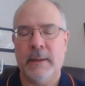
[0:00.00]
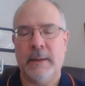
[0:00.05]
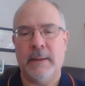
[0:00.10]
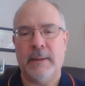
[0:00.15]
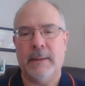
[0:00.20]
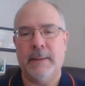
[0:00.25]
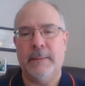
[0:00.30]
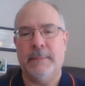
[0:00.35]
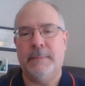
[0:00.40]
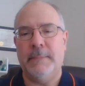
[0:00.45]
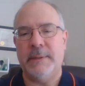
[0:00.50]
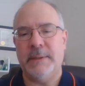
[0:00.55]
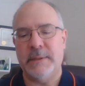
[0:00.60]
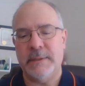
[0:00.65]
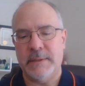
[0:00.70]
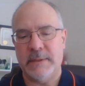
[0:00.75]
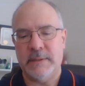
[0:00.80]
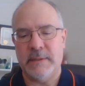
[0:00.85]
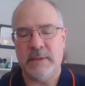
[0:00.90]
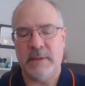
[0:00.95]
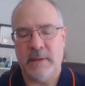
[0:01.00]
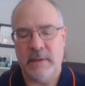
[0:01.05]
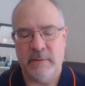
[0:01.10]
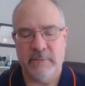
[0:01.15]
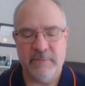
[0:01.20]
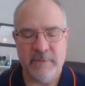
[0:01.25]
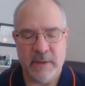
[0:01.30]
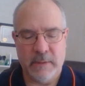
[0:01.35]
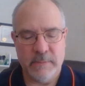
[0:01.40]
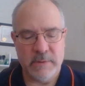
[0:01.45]
But this is the
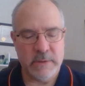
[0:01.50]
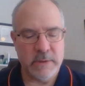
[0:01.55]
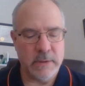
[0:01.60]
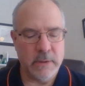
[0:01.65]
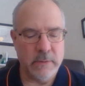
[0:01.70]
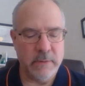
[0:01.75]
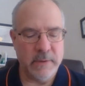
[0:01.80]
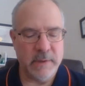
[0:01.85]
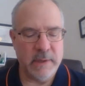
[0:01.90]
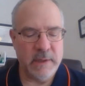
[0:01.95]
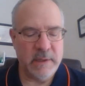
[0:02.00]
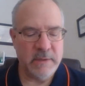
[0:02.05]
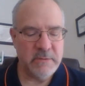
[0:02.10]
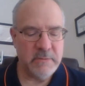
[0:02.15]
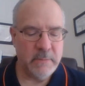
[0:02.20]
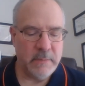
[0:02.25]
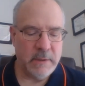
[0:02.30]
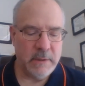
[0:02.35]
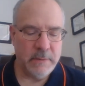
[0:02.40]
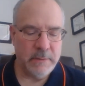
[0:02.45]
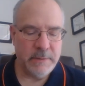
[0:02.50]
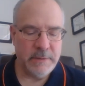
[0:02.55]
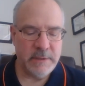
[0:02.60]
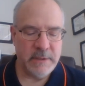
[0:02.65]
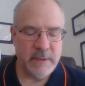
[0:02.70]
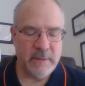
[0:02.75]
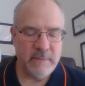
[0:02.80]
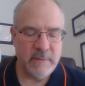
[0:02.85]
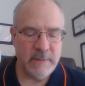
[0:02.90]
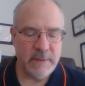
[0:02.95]
famous Yoder case from the early
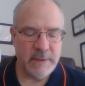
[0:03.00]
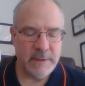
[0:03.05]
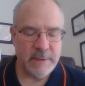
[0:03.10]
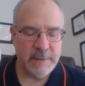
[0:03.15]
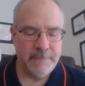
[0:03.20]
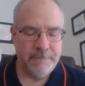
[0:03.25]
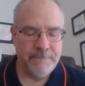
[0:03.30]
70s.